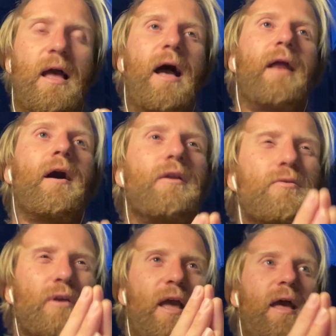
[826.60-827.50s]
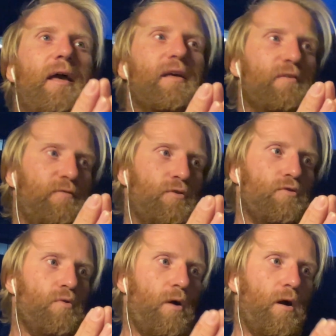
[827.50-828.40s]
And I don't care if
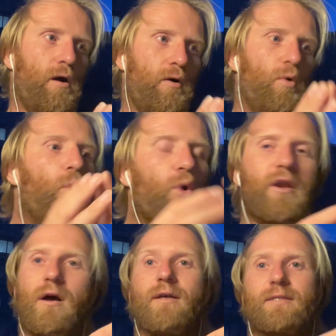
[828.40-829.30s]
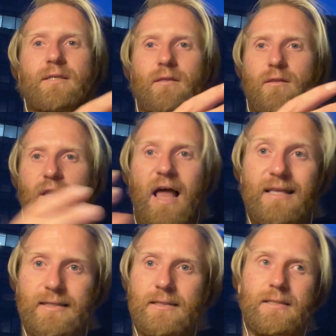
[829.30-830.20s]
you are organizing the
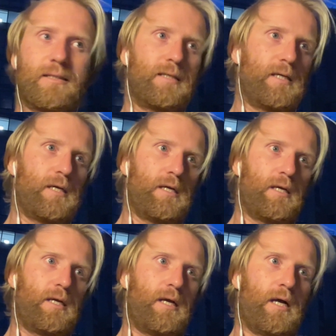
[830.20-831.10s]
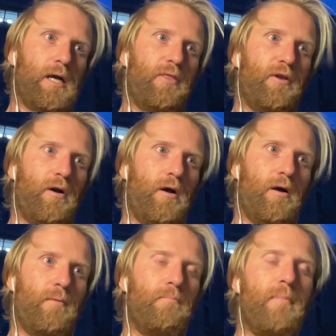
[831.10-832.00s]
letters that
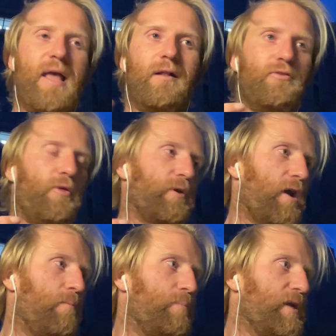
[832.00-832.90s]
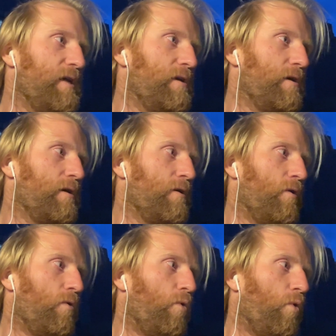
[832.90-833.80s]
are mailed to the company
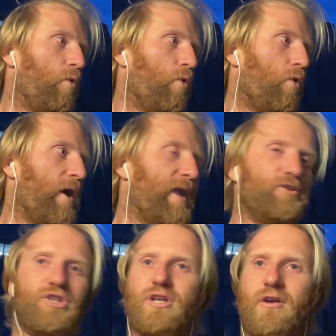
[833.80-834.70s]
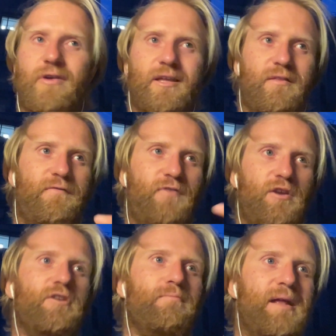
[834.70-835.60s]
or engineering the
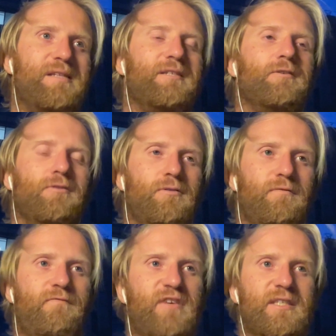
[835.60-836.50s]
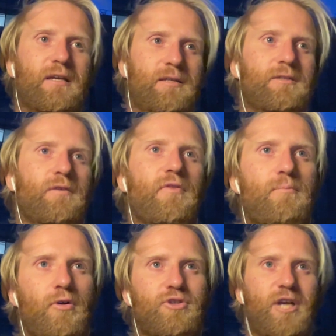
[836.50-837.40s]
fundamental physics of the
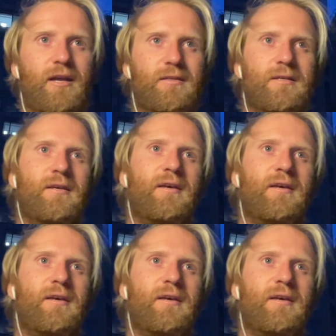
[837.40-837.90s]
project.